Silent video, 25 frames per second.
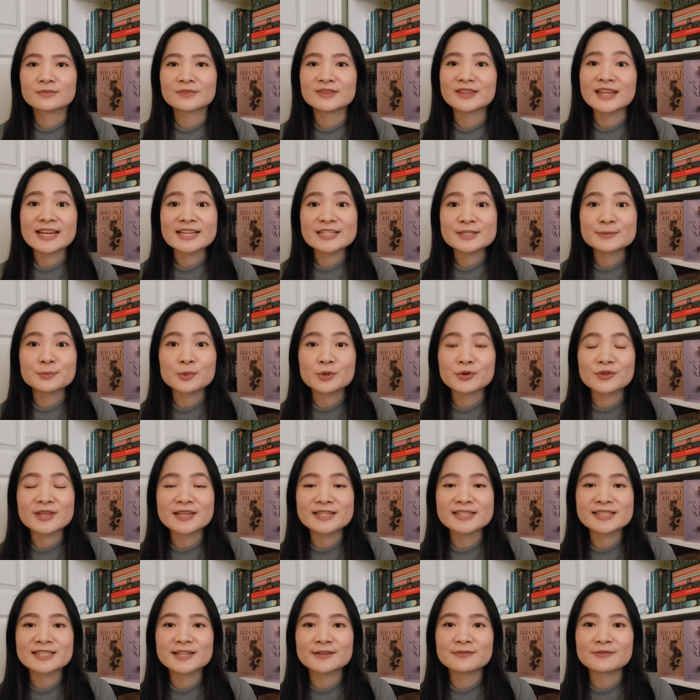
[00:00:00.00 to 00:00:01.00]
next book
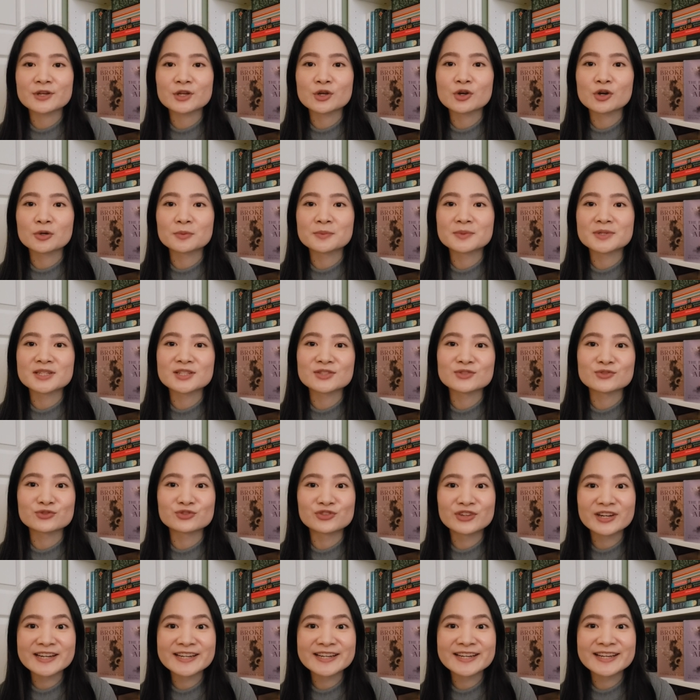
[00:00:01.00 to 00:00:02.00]
that Stephanie Garber is
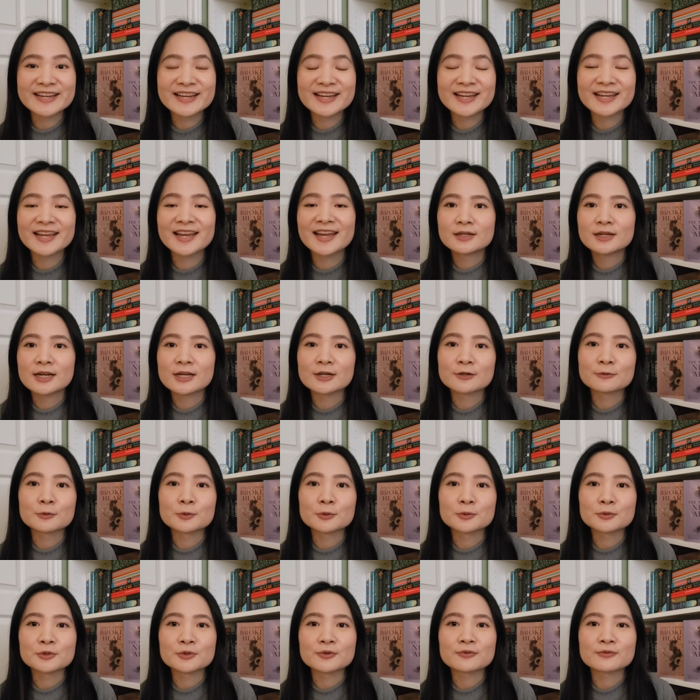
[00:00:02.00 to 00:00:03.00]
writing. And I'm
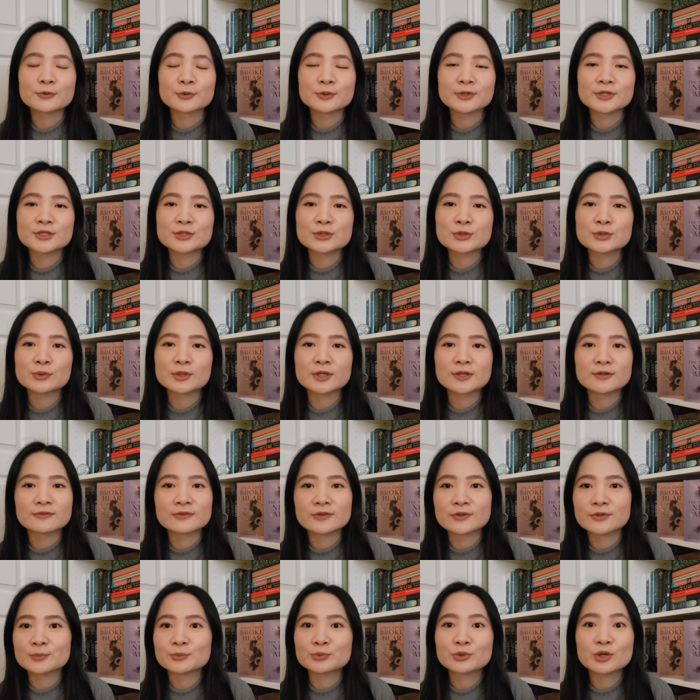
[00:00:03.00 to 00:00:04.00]
going to look forward to
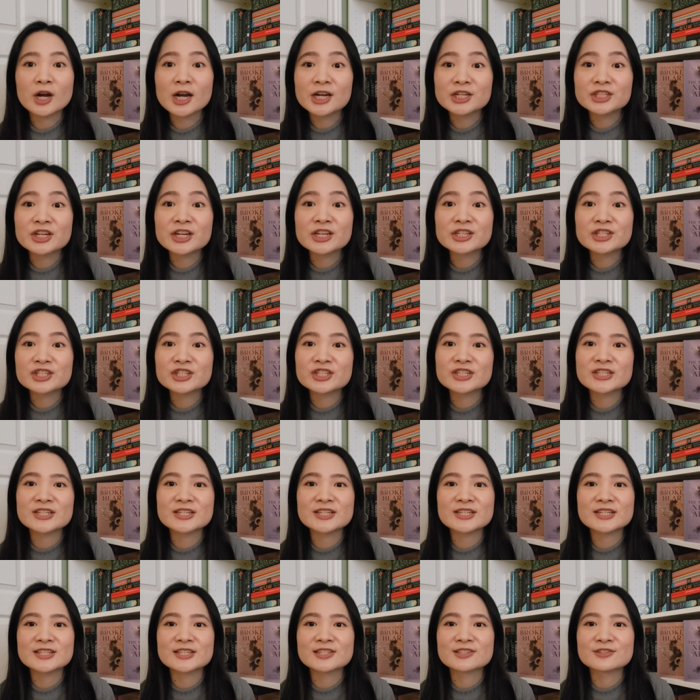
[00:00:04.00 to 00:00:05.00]
whatever project she
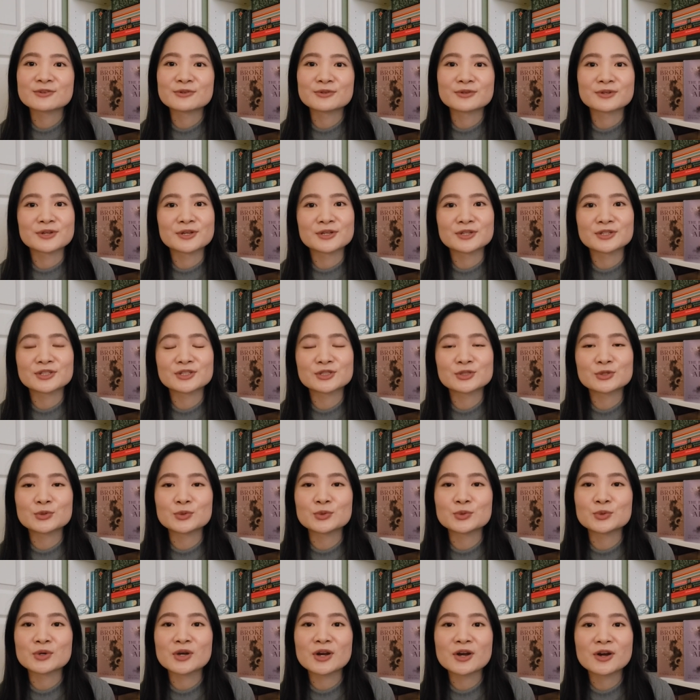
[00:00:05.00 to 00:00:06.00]
is going
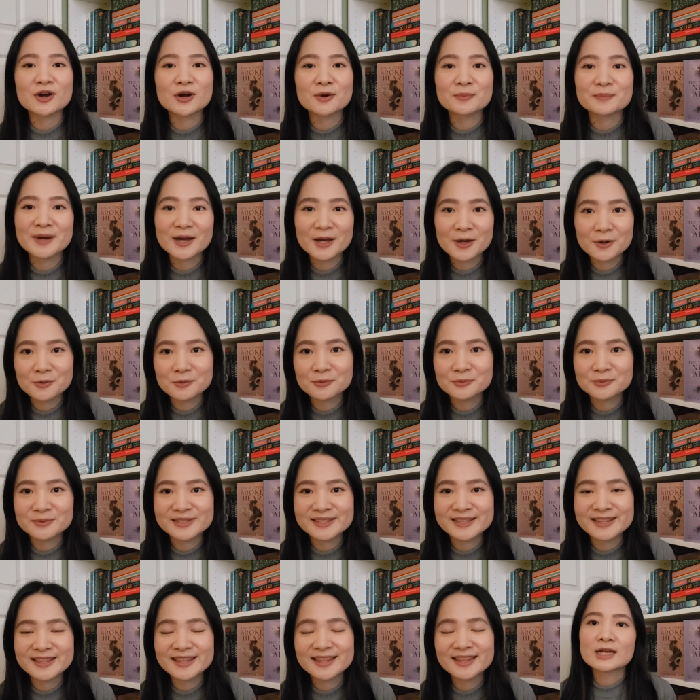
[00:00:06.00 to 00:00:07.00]
to come out
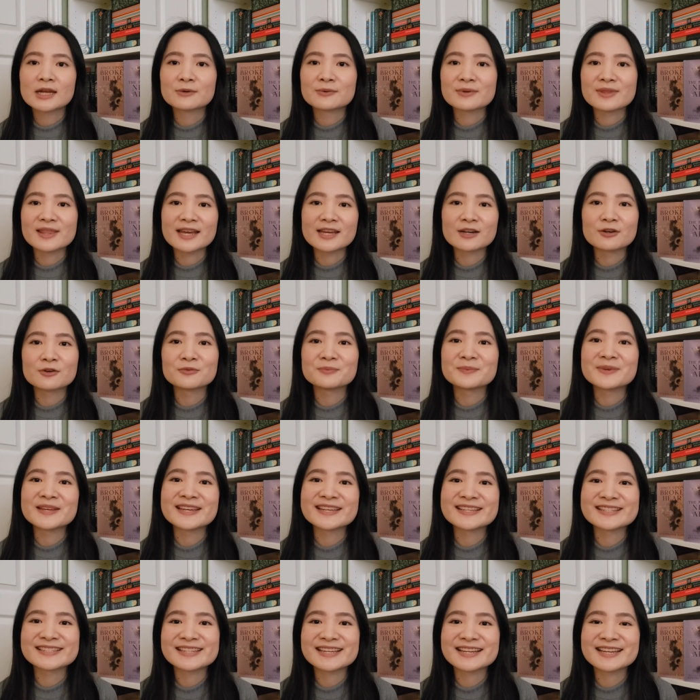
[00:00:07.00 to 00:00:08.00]
with. With that all
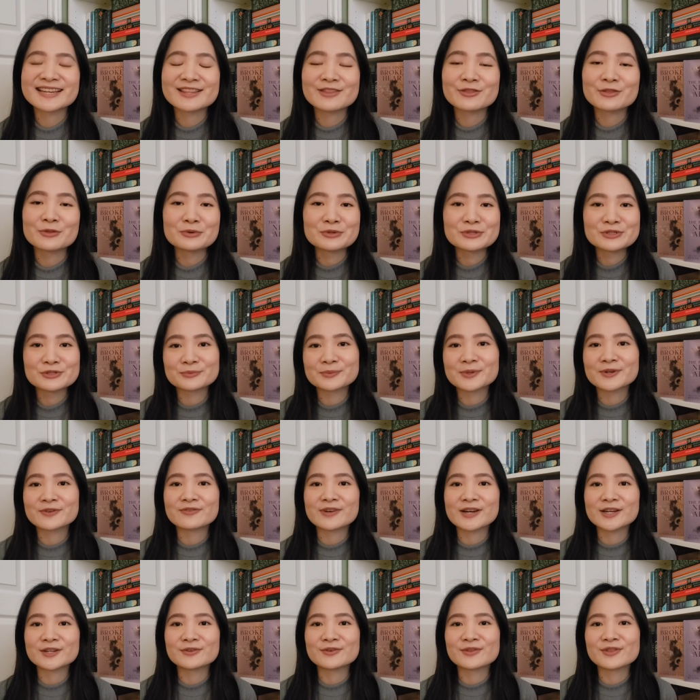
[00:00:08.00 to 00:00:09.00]
being said, those are my
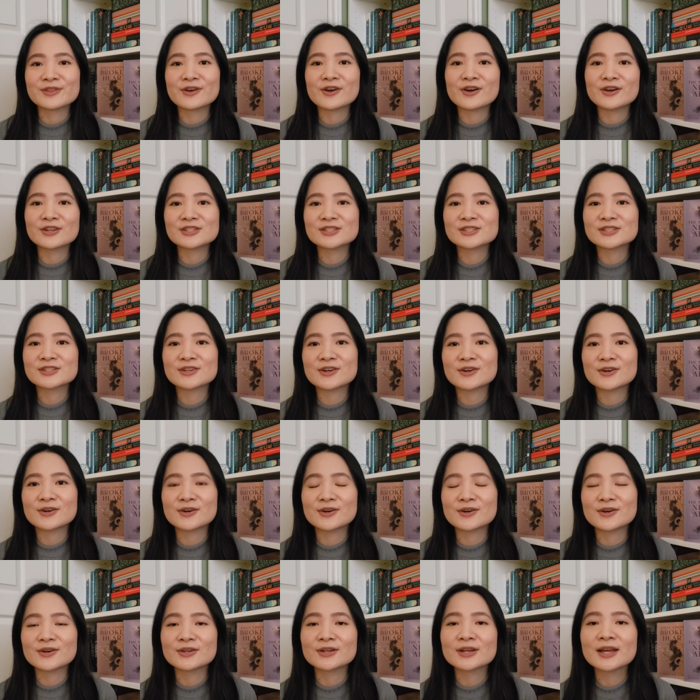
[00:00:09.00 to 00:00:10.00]
final thoughts
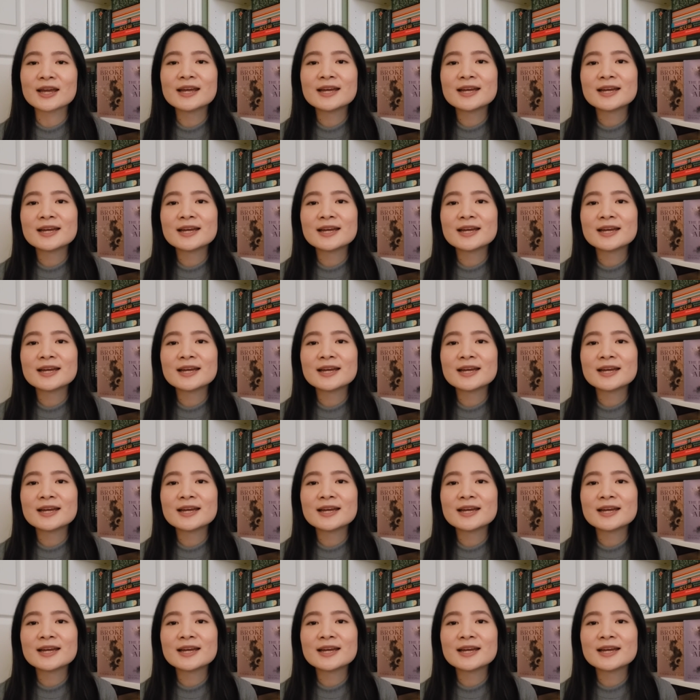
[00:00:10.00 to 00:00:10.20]
on